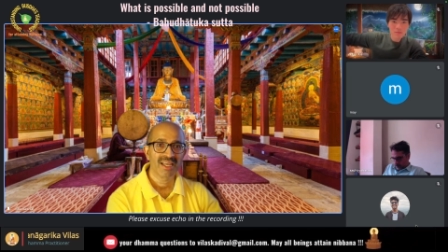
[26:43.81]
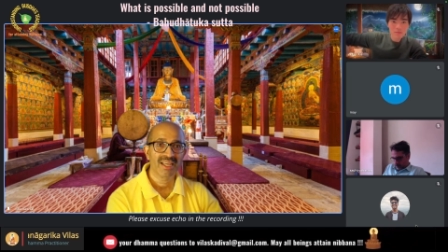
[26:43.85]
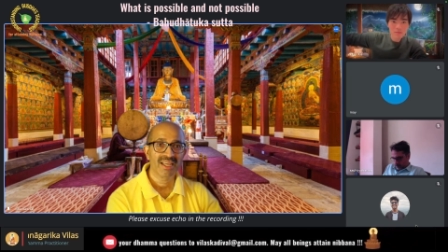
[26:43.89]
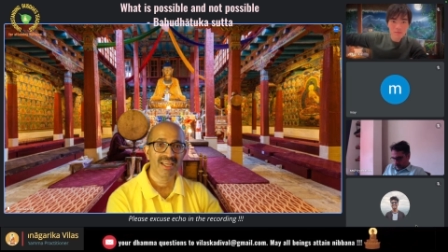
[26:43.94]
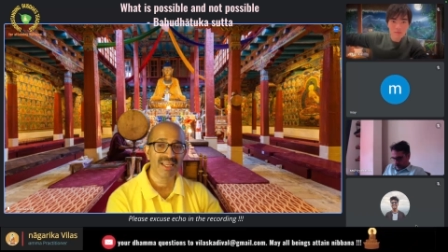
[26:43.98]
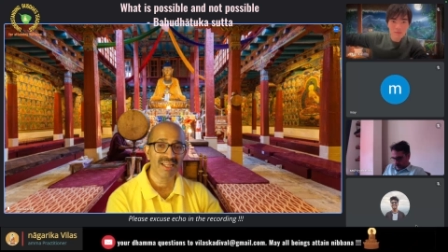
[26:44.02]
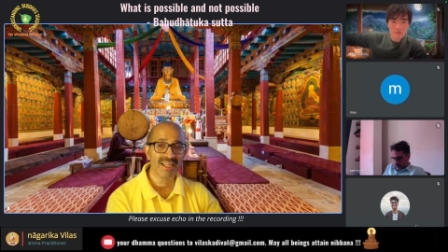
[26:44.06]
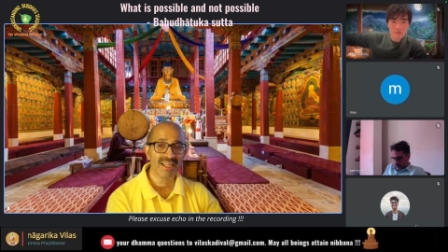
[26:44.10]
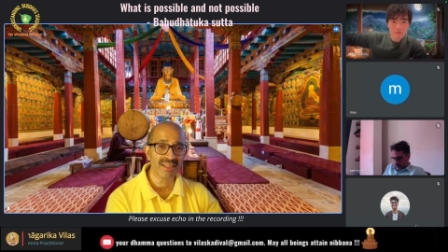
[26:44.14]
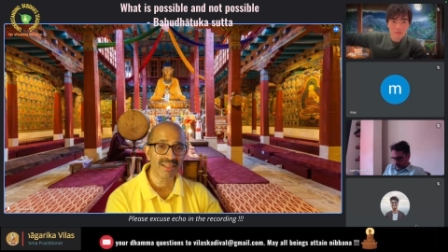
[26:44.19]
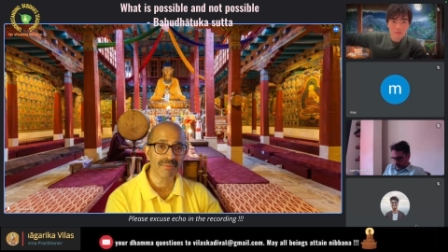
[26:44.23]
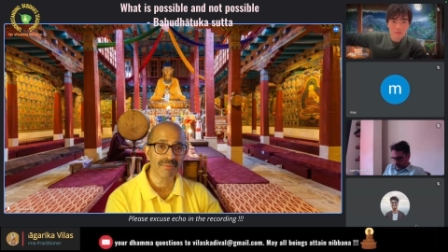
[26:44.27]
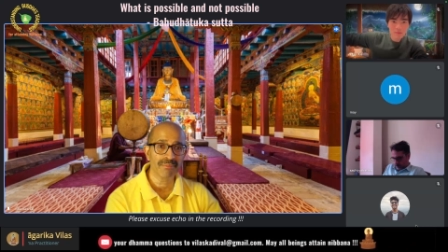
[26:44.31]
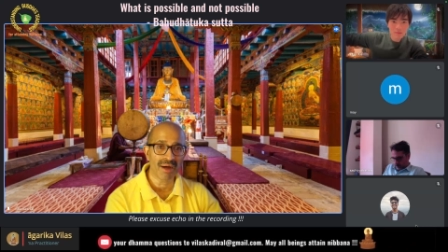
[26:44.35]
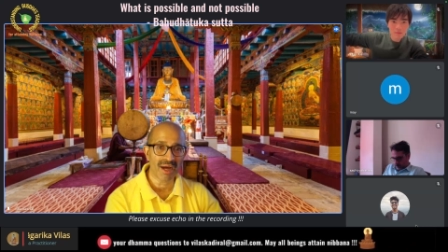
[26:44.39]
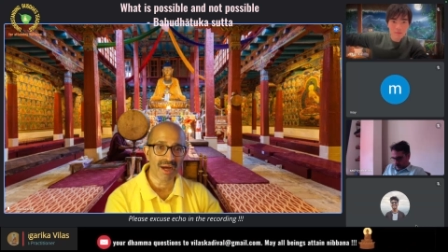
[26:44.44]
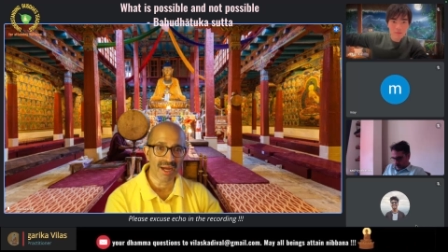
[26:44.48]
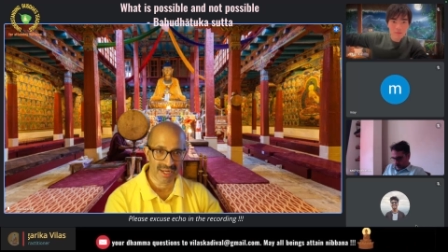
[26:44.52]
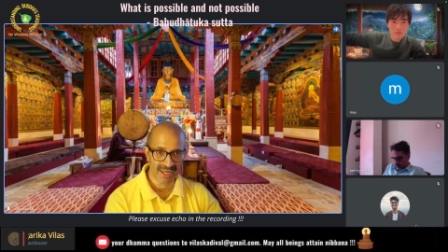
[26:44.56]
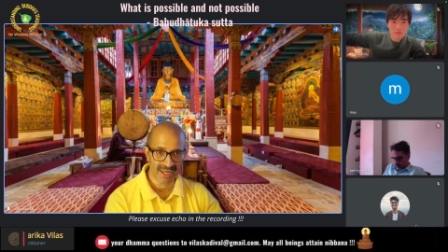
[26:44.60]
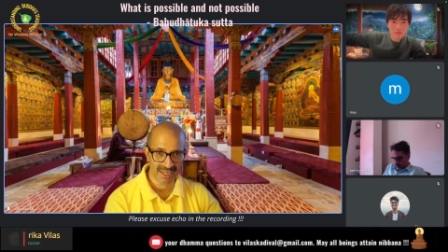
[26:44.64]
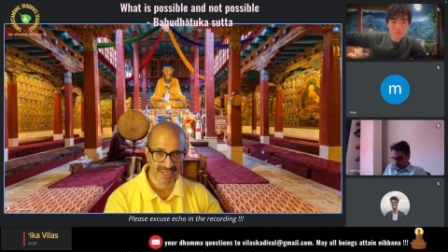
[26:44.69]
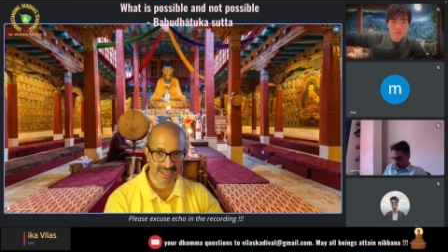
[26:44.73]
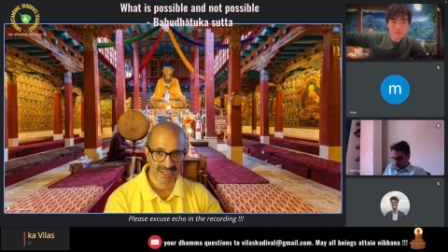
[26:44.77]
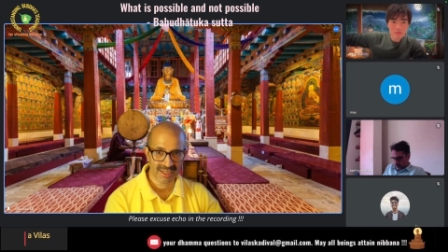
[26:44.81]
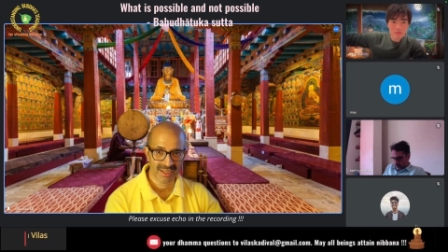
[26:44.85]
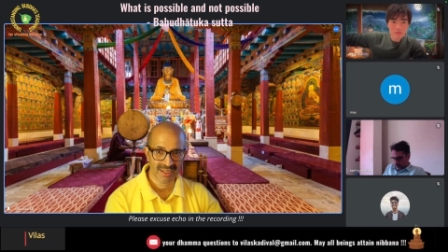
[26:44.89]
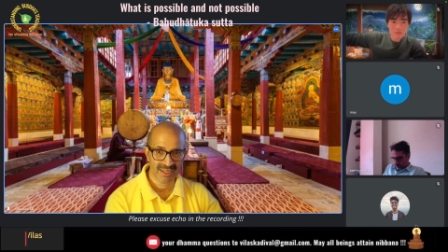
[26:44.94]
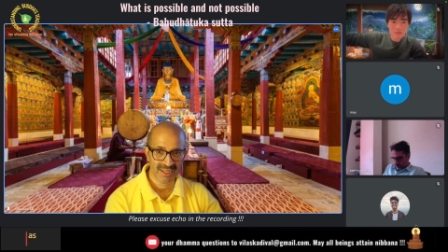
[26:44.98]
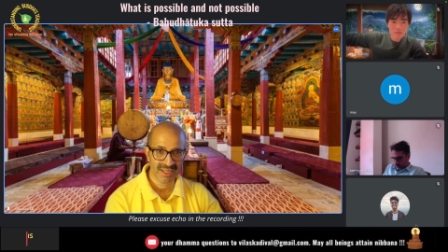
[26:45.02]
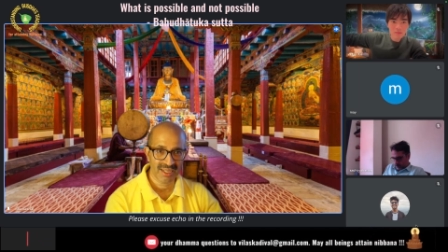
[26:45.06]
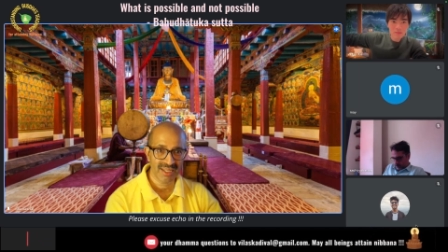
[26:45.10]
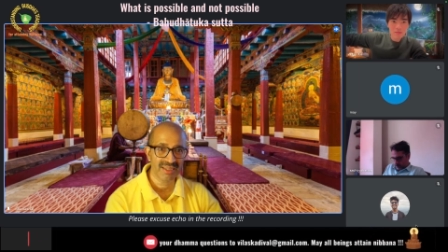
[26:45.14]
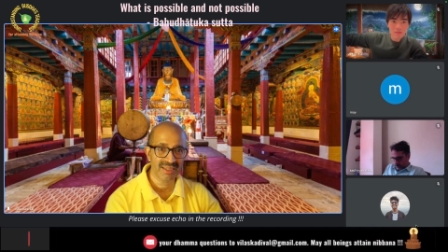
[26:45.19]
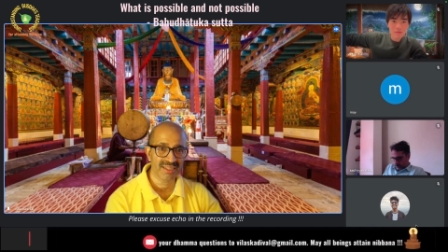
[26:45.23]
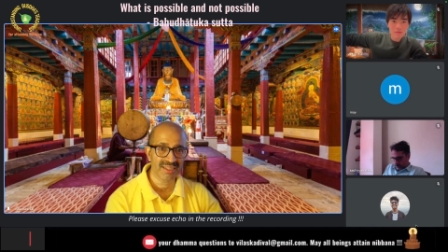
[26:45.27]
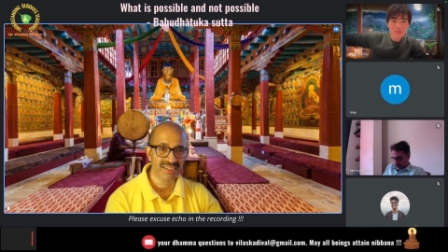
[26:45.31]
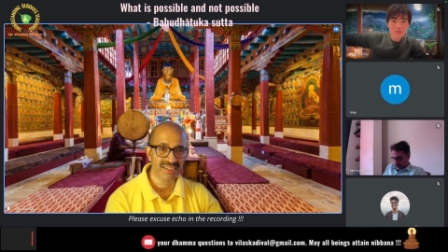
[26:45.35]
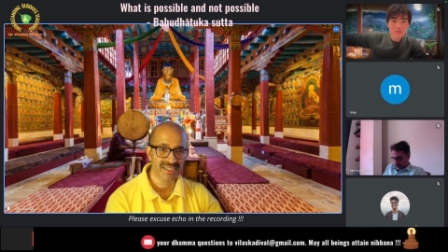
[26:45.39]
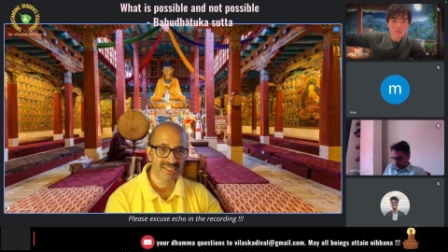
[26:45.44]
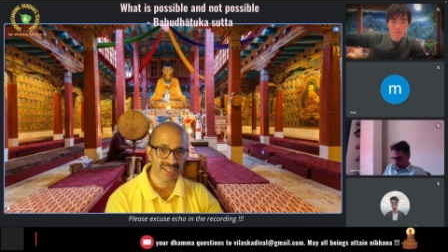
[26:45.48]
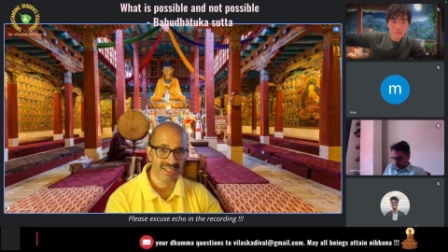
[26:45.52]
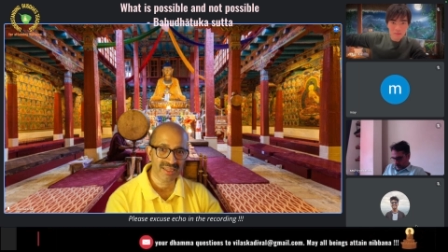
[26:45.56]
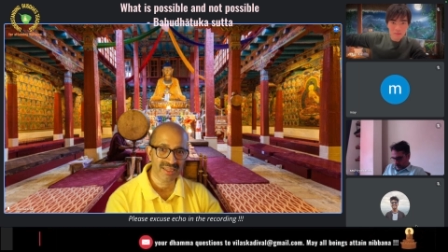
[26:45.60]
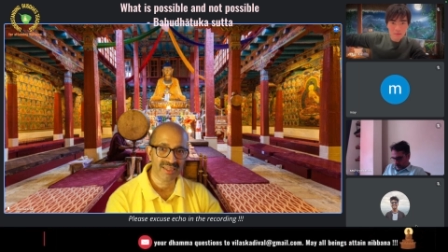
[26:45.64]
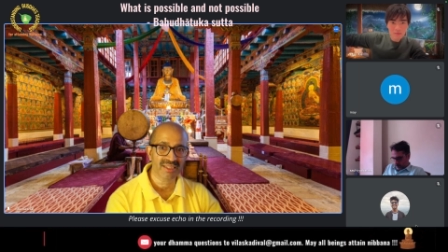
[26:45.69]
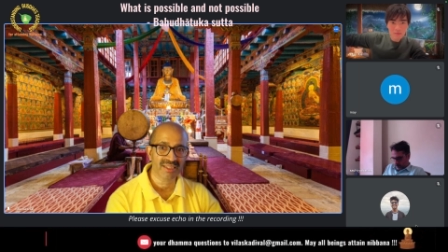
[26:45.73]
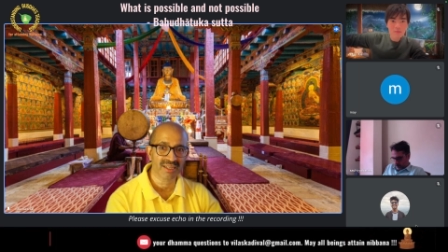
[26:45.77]
in the mind, in the
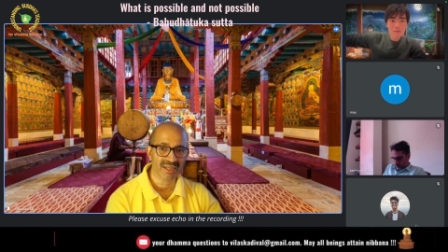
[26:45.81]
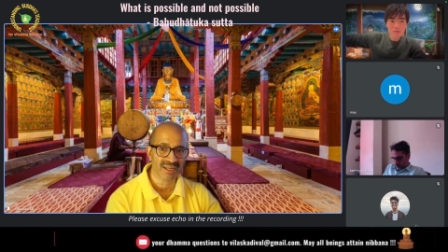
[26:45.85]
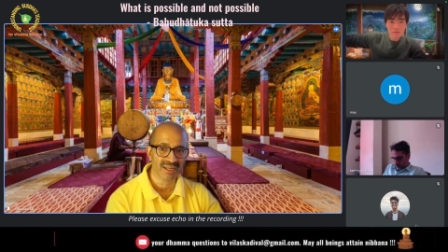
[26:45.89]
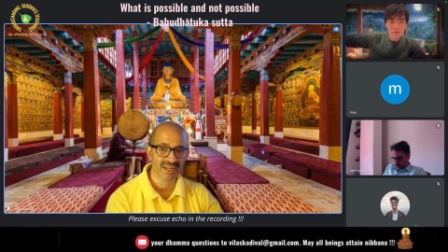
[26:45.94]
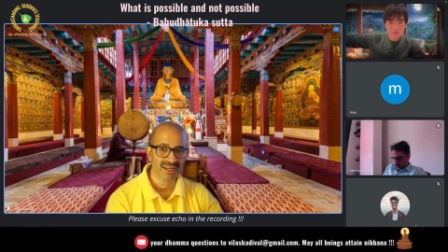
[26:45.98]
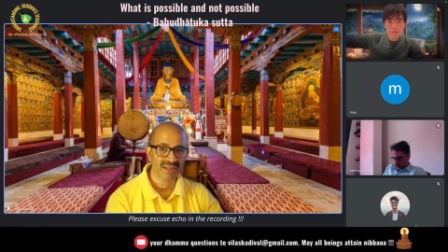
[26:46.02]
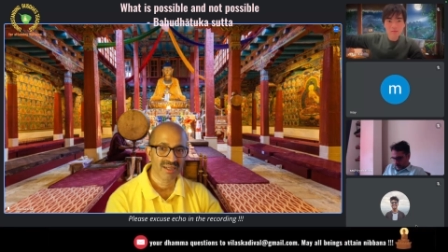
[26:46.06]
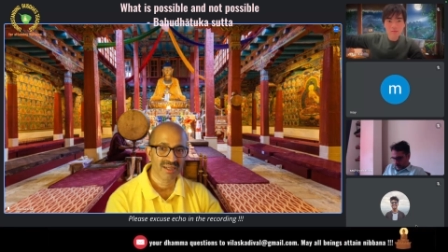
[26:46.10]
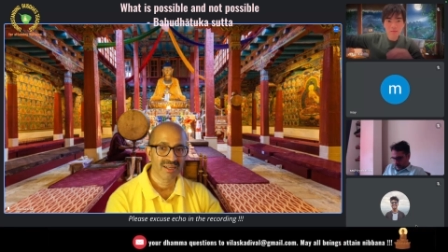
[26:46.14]
chitta,